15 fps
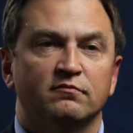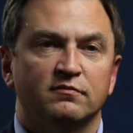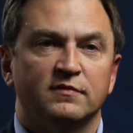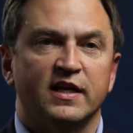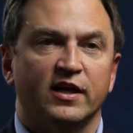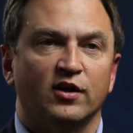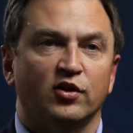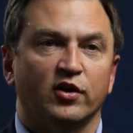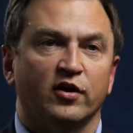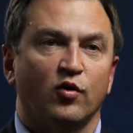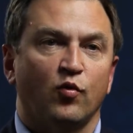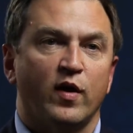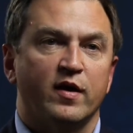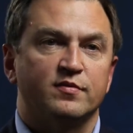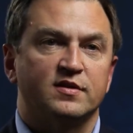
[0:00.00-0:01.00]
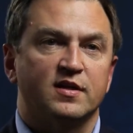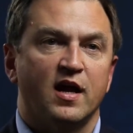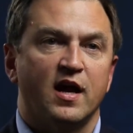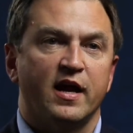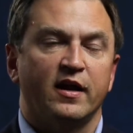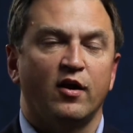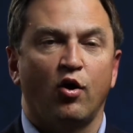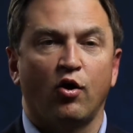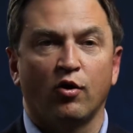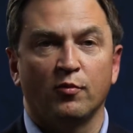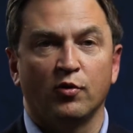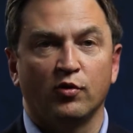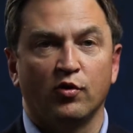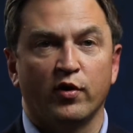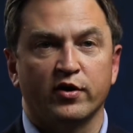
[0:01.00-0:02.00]
take a look at our website,
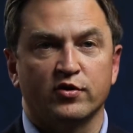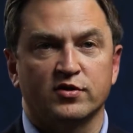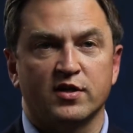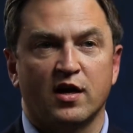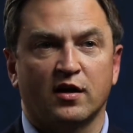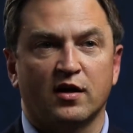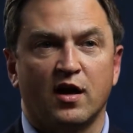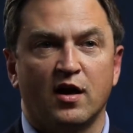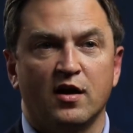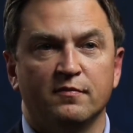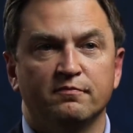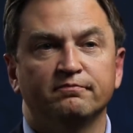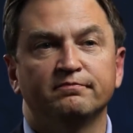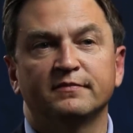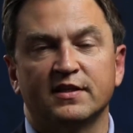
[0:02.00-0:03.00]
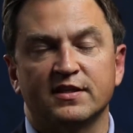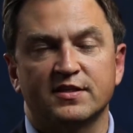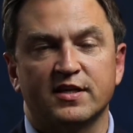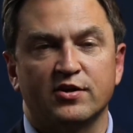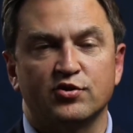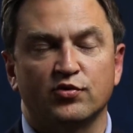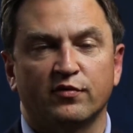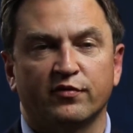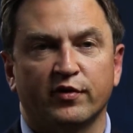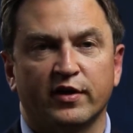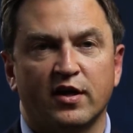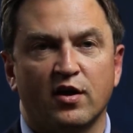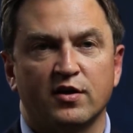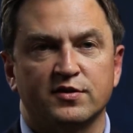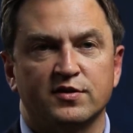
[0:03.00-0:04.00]
rmolawyers.com, to schedule a free
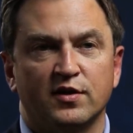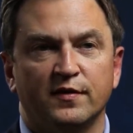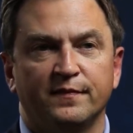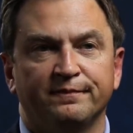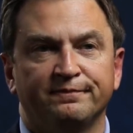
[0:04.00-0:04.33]
consult.